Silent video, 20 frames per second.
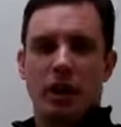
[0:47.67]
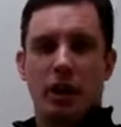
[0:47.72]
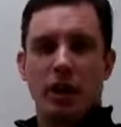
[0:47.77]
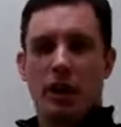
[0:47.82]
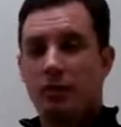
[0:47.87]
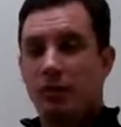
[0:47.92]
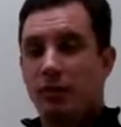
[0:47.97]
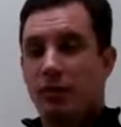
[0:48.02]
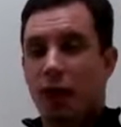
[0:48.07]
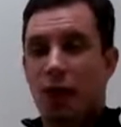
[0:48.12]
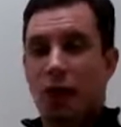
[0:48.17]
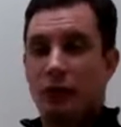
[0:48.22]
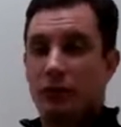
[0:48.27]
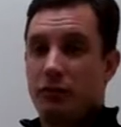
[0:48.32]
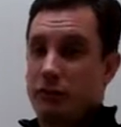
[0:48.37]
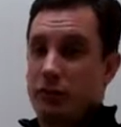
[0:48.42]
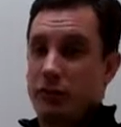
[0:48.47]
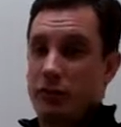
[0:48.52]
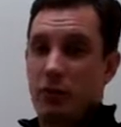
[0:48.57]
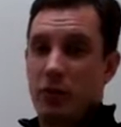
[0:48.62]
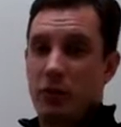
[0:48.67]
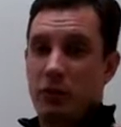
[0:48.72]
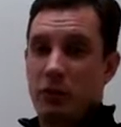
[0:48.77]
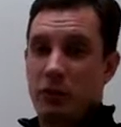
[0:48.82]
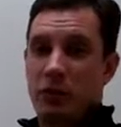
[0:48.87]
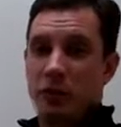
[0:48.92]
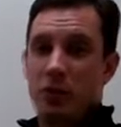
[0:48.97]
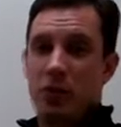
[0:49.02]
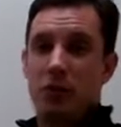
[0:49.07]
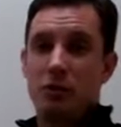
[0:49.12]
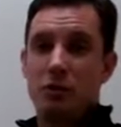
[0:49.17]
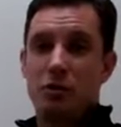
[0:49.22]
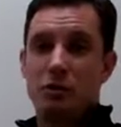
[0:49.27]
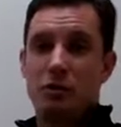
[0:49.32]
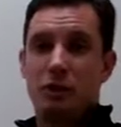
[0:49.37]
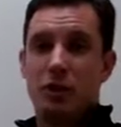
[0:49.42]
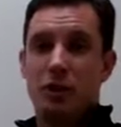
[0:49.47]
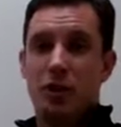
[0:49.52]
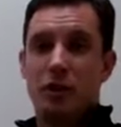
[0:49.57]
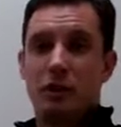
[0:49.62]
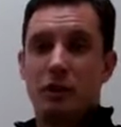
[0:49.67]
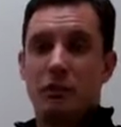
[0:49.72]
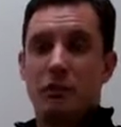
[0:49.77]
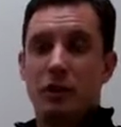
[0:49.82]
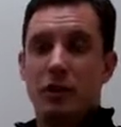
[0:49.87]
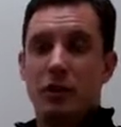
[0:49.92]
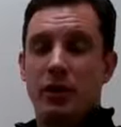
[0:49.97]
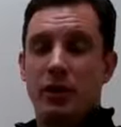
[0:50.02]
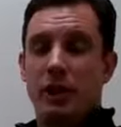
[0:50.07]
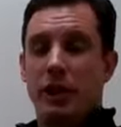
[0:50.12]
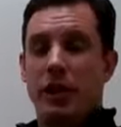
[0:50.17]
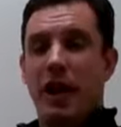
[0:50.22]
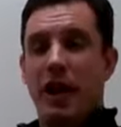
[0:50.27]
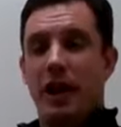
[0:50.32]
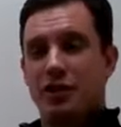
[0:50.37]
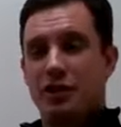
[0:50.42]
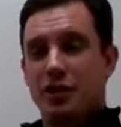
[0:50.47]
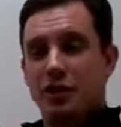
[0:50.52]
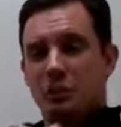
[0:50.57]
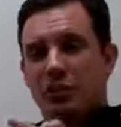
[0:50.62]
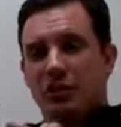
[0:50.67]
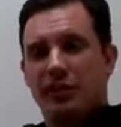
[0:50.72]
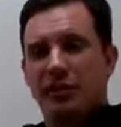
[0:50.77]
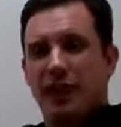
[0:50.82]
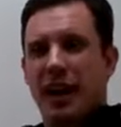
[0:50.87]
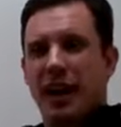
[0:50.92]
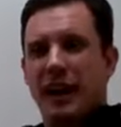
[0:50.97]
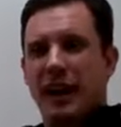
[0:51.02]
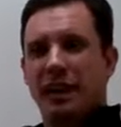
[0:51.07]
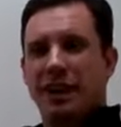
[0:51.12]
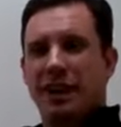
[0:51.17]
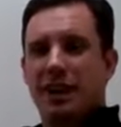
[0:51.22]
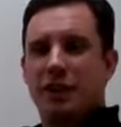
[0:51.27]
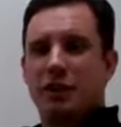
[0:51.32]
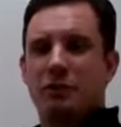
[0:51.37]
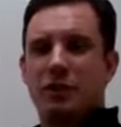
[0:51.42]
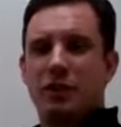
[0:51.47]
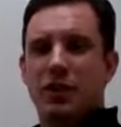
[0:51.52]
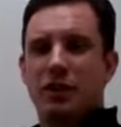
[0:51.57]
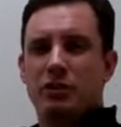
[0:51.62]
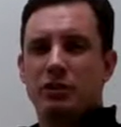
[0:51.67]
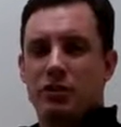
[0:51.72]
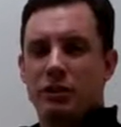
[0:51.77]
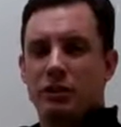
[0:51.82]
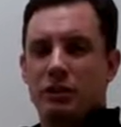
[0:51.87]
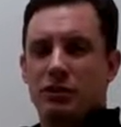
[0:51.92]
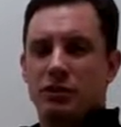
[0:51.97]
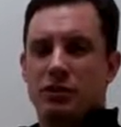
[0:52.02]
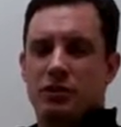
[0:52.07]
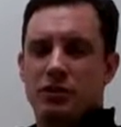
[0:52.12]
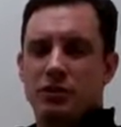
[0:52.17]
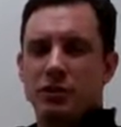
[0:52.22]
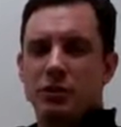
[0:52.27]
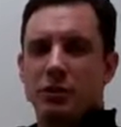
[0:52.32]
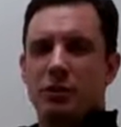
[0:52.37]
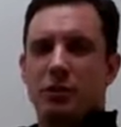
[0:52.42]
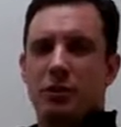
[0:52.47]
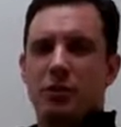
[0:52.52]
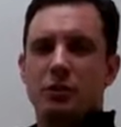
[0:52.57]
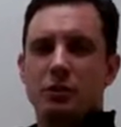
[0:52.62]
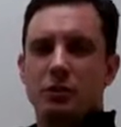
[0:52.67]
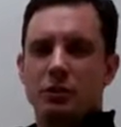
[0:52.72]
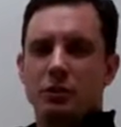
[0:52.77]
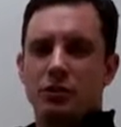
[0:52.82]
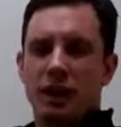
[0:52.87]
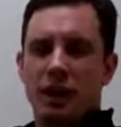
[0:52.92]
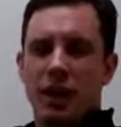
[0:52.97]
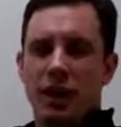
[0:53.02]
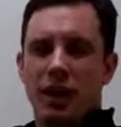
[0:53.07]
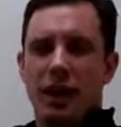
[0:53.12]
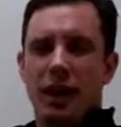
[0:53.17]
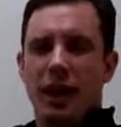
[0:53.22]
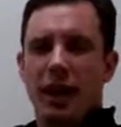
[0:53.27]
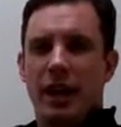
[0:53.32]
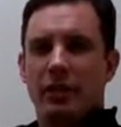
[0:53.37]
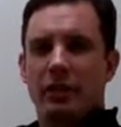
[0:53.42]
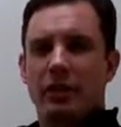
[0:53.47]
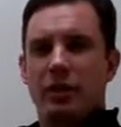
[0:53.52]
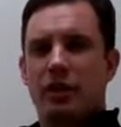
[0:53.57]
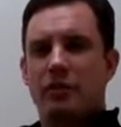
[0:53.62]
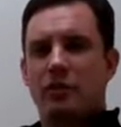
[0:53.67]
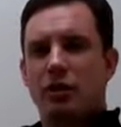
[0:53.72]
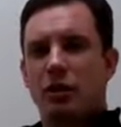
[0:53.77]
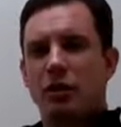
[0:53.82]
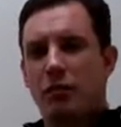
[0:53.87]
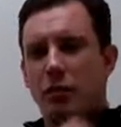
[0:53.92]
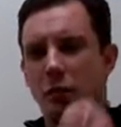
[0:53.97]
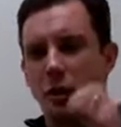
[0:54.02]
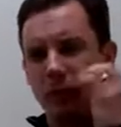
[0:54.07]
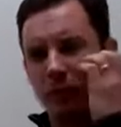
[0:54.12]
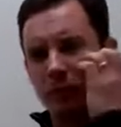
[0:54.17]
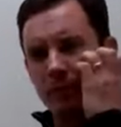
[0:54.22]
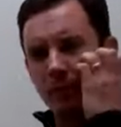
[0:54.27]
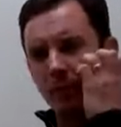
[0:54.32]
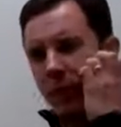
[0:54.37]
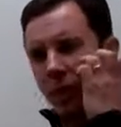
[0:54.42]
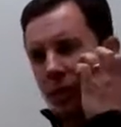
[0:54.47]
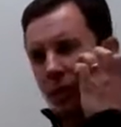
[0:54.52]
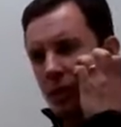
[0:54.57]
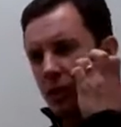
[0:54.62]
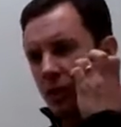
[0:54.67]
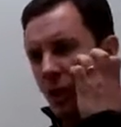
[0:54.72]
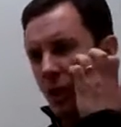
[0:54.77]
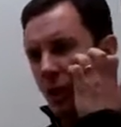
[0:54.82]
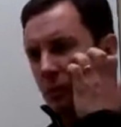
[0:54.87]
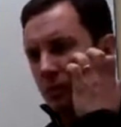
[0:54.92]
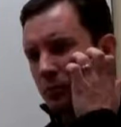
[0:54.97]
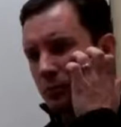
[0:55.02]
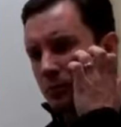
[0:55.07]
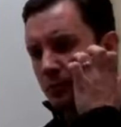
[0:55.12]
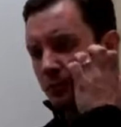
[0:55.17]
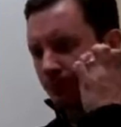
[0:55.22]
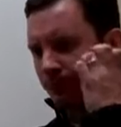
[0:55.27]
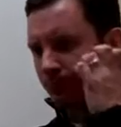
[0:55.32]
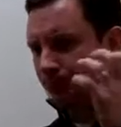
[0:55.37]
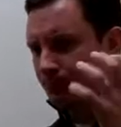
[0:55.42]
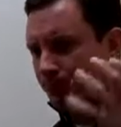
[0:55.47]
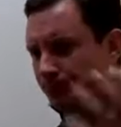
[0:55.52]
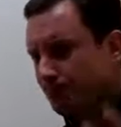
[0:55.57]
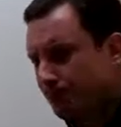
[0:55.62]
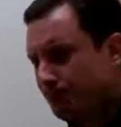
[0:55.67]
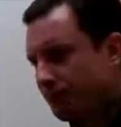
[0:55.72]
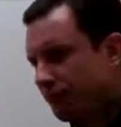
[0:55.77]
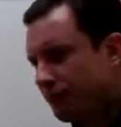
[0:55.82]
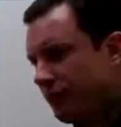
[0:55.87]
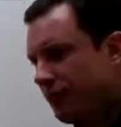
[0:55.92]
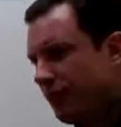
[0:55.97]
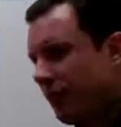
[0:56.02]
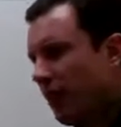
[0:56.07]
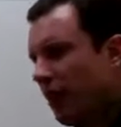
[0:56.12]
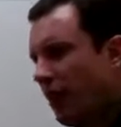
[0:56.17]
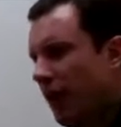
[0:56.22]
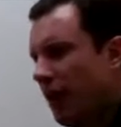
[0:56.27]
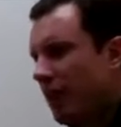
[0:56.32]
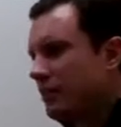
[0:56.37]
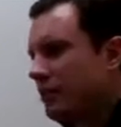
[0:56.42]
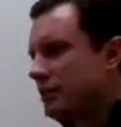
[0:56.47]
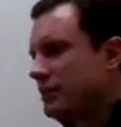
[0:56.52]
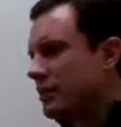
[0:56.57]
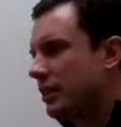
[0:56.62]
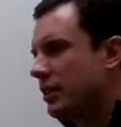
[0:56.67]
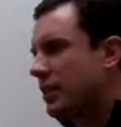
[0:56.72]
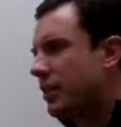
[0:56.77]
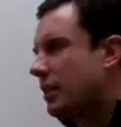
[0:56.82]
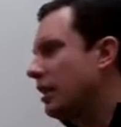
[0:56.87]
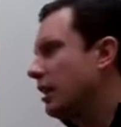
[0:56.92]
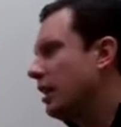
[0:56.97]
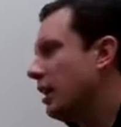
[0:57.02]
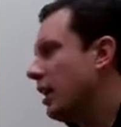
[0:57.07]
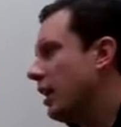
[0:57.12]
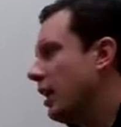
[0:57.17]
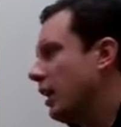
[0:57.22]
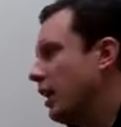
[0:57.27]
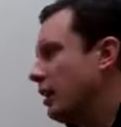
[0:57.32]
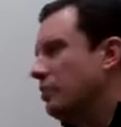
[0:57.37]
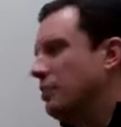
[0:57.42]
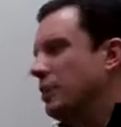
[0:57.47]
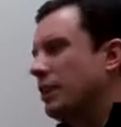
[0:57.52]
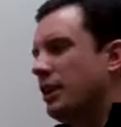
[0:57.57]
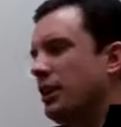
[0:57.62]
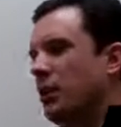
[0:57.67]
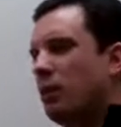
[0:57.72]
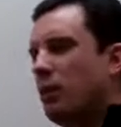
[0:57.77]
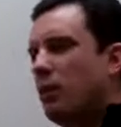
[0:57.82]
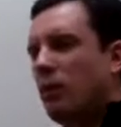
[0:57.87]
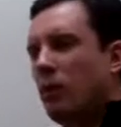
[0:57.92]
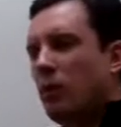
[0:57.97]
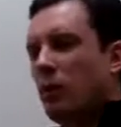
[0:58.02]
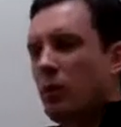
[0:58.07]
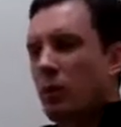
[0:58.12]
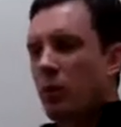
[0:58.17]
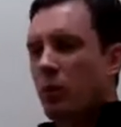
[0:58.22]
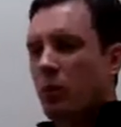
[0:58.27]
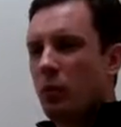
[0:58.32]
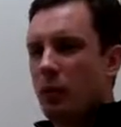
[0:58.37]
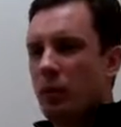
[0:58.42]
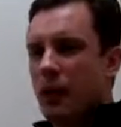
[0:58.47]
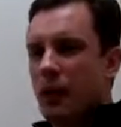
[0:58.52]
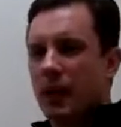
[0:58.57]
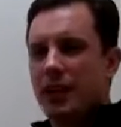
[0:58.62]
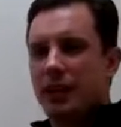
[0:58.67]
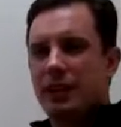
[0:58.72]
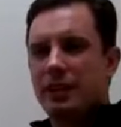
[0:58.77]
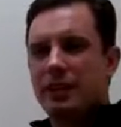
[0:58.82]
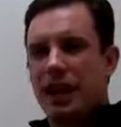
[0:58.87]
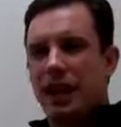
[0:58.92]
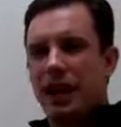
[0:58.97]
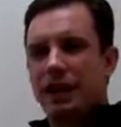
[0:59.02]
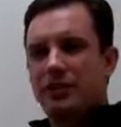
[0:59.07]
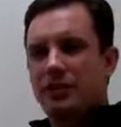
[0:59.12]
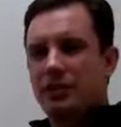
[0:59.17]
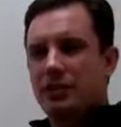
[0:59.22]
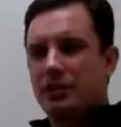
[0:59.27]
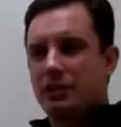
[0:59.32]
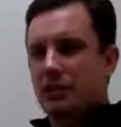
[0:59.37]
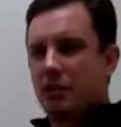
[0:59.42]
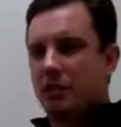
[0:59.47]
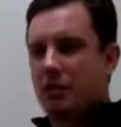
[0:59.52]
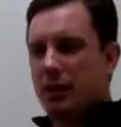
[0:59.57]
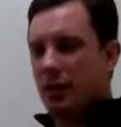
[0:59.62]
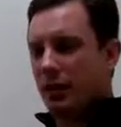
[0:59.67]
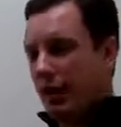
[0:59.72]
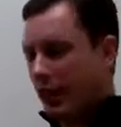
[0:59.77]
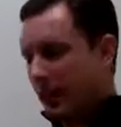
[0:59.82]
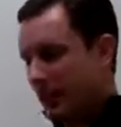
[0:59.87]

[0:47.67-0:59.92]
evolve to how much they use cloud computing, as you're providing cloud computing services to your users, and so forth. So obviously, we're not going to dive into how